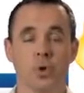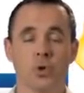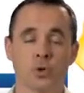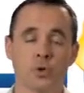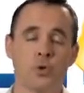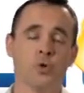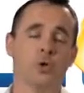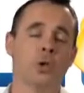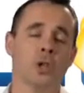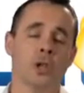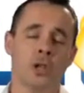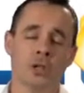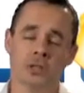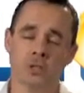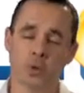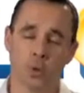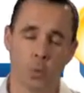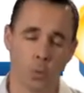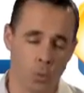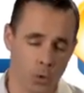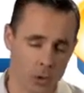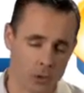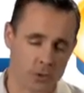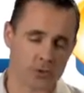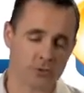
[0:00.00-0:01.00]
Google has a
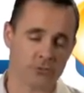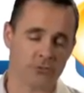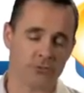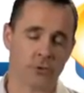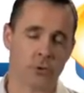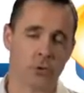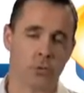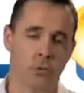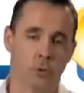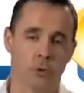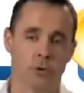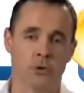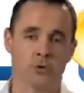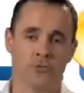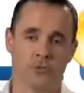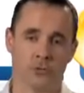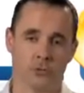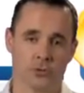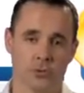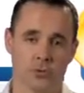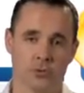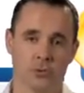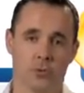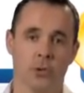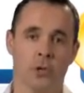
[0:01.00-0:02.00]
wonderful,
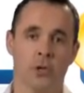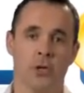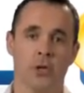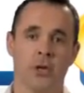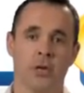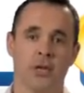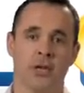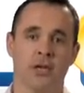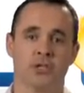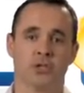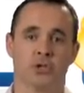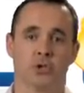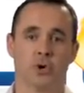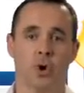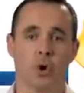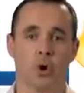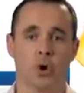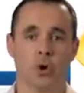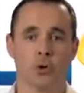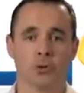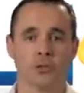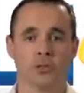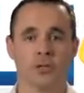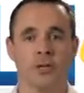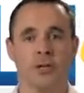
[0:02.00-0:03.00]
wonderful tool. It's
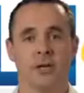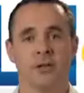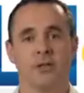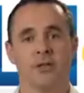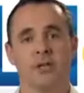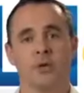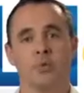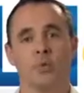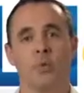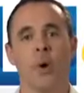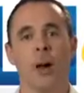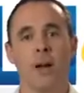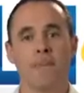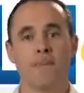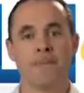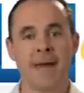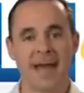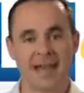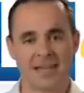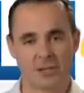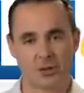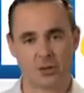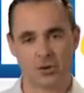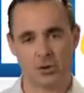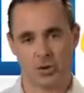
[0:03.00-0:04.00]
called the
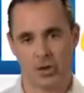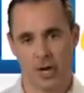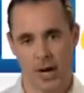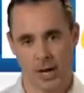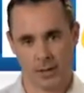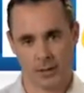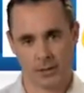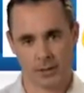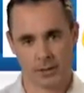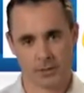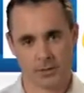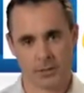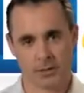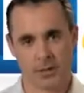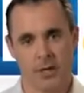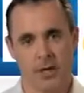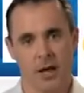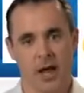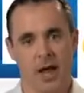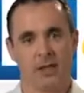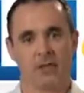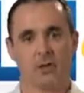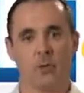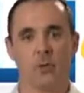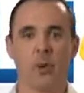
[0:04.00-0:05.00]
Webmaster Checklist.
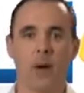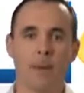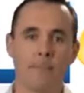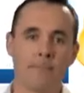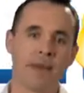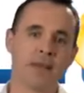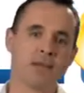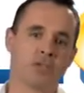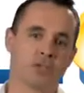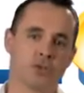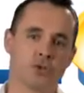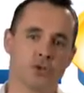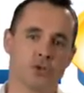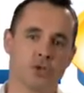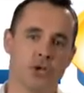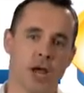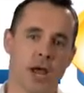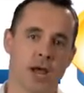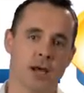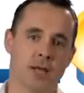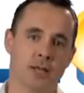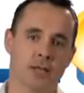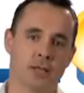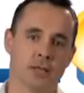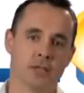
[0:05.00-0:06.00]
And the Webmaster
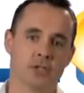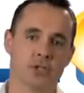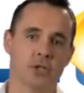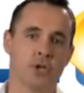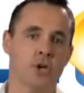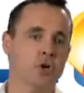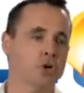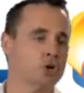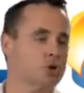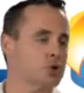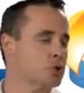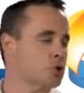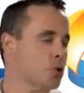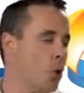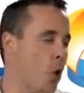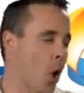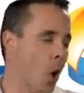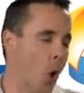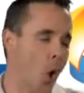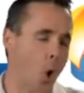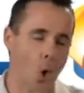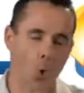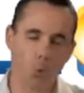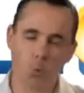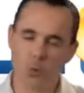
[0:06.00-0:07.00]
Checklist should
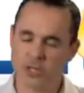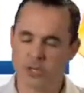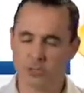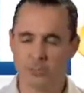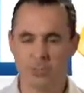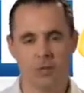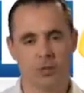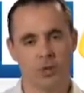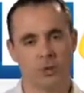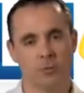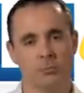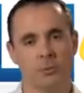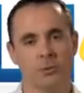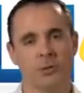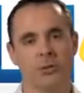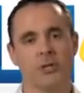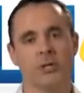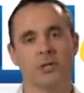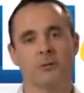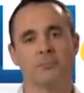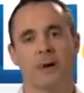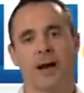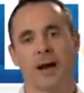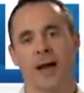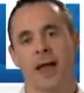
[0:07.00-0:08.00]
always be
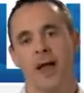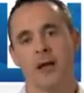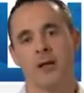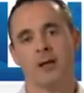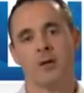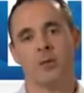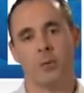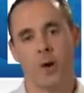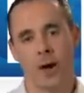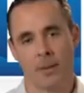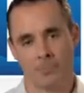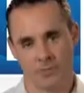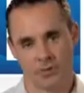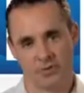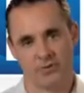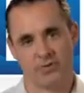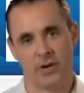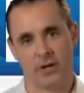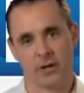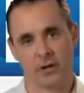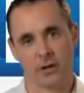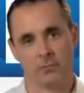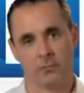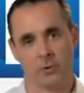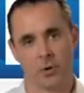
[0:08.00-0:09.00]
completed by any web
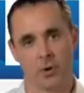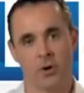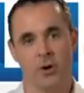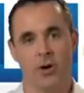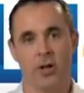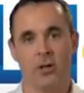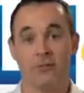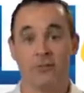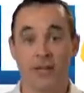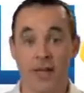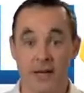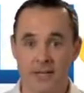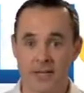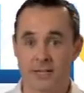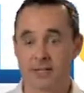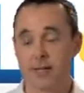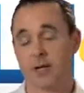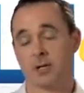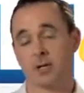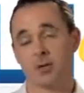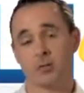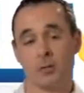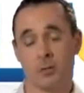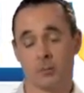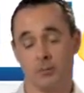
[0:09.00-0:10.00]
developer that is
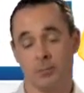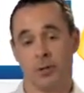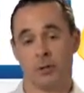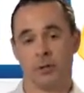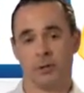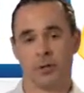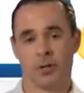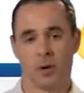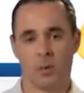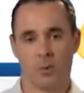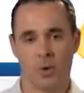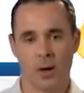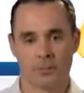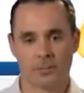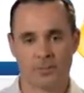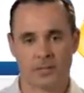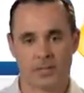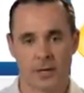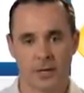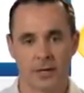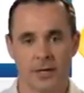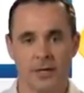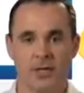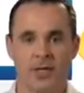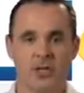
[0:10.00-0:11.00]
actually building a
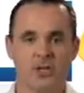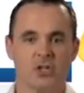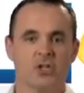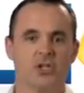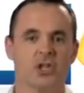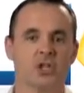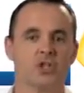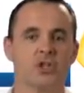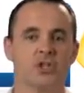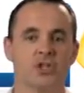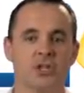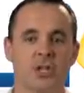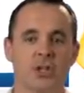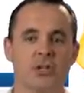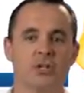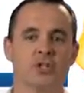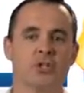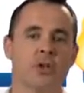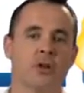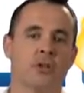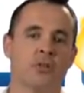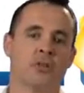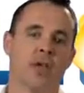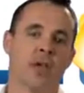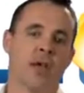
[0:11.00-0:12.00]
website. Such things
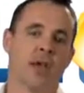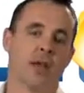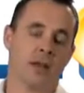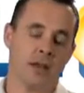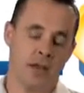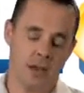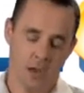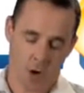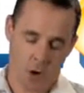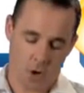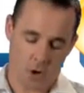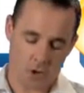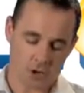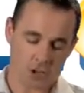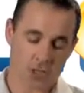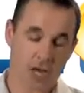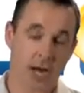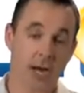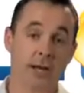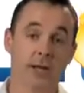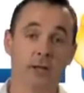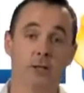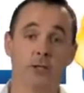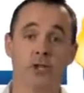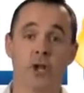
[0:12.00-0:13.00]
on that are
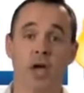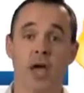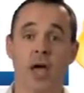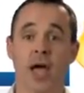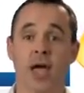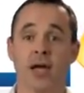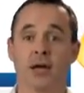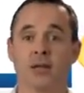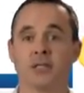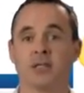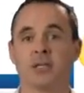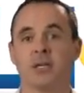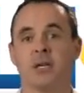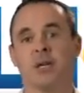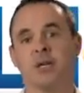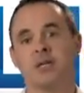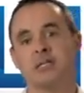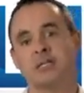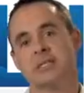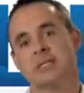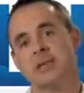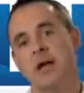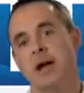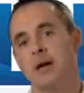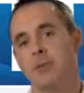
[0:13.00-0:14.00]
title tags,
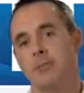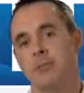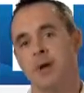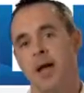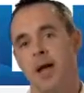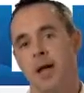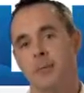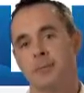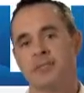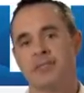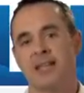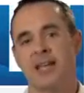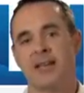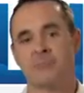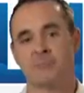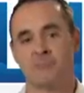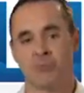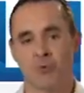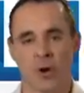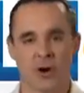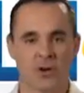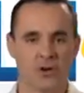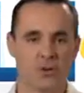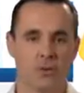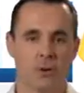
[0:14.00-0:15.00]
sitemaps, and
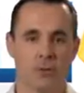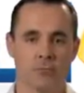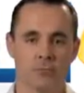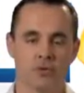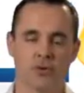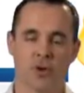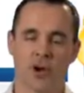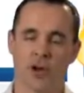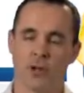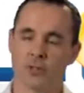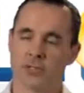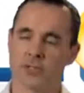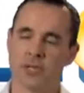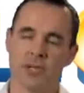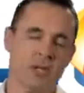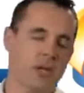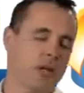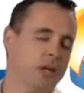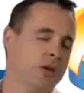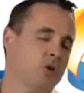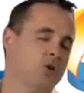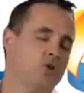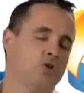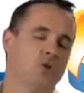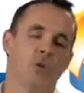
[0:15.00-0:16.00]
breadcrumb trails.
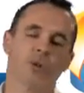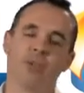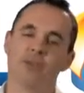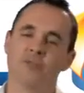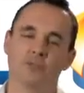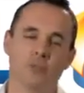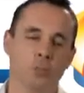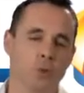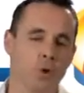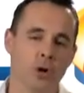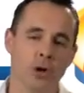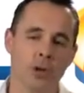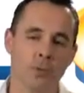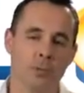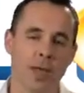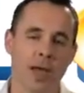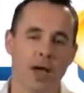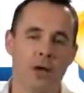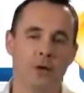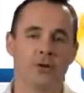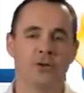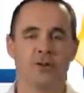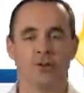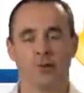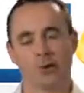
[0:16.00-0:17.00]
You don't have to worry
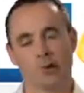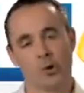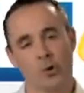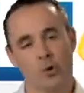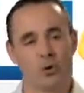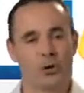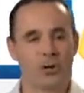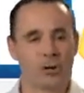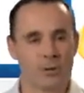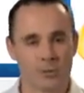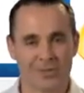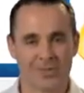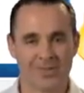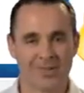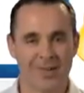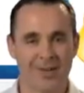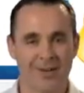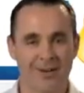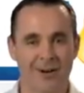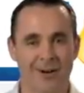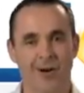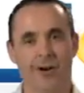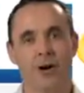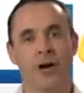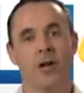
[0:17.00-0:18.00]
about learning what they
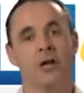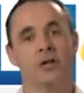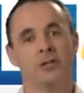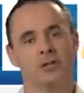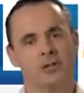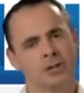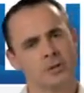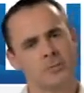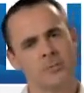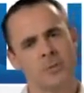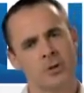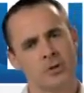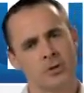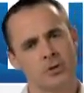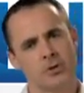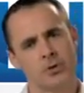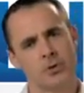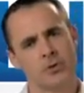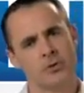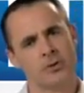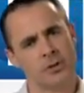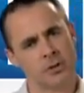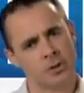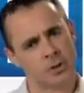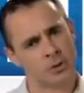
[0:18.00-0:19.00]
are. Just make
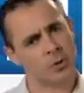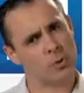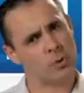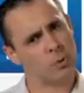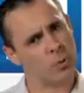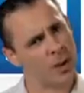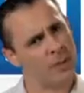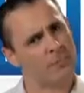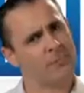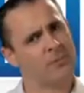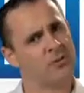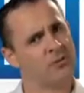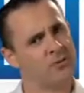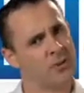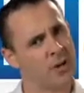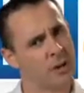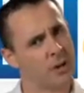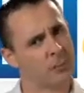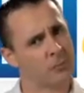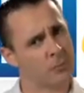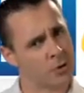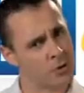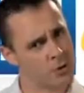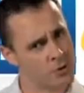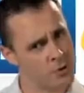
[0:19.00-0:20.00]
sure that your web
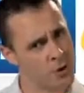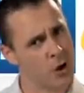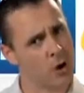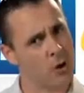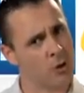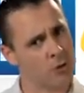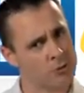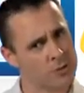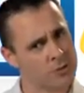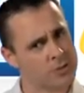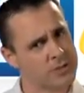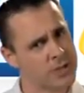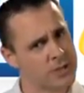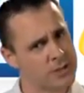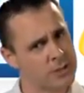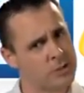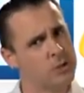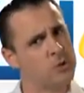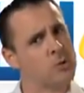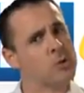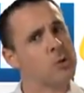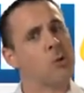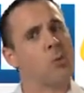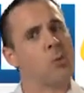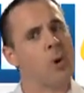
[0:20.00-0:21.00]
developer knows that
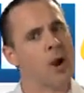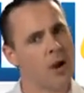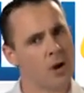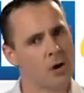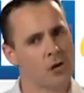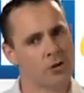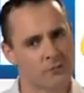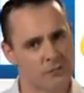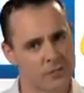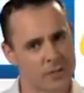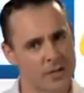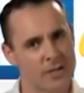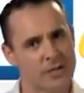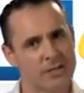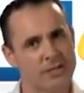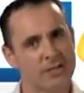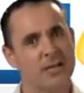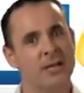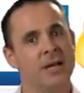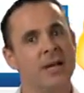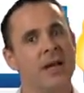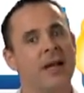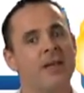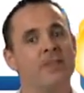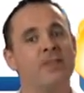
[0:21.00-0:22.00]
you're aware of this
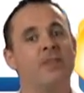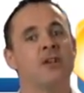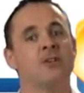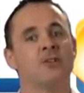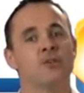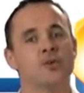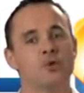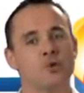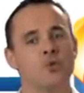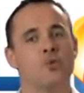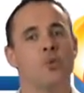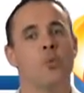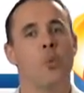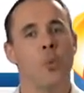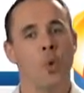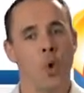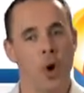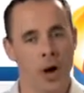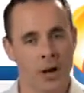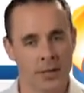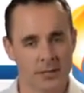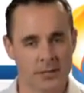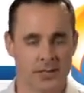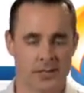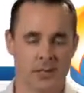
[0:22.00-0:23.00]
and that you
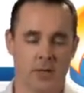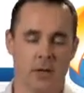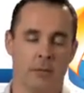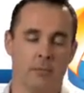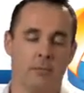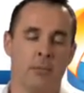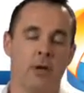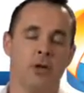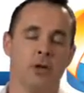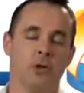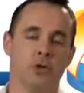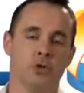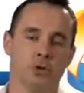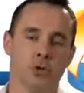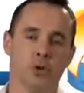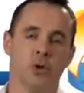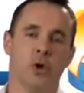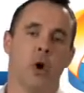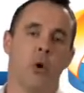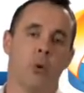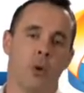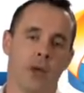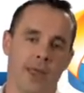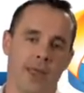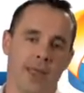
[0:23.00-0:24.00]
want them to
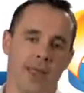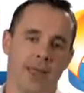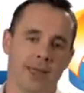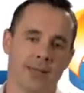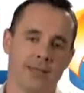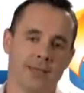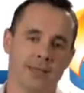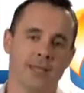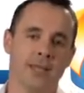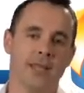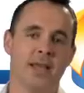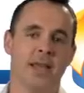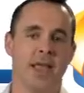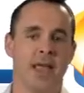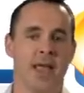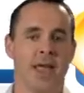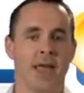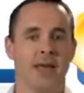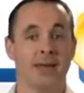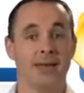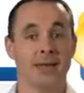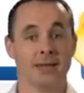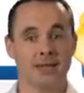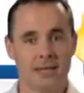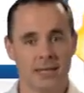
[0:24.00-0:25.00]
go ahead
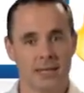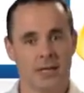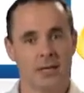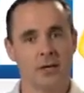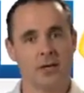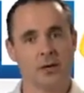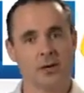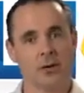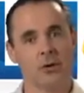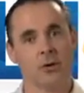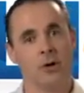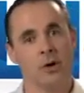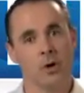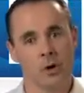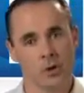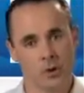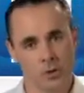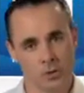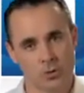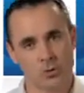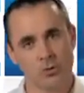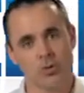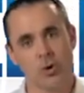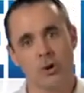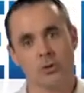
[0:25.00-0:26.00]
and adhere
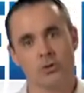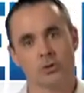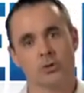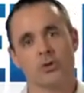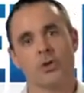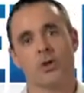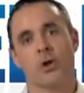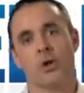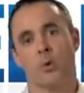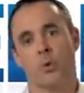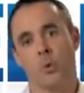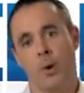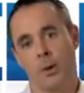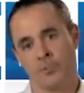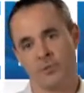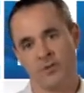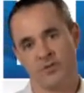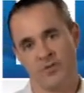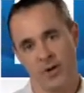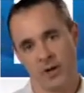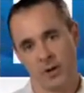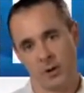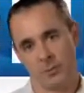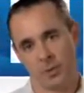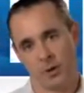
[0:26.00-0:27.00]
to those web
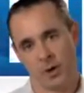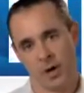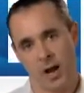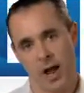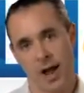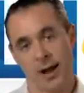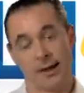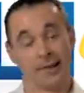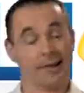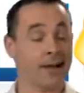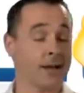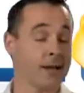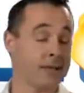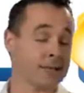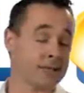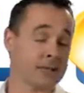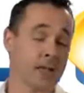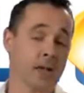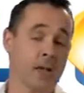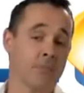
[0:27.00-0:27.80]
developer guidelines.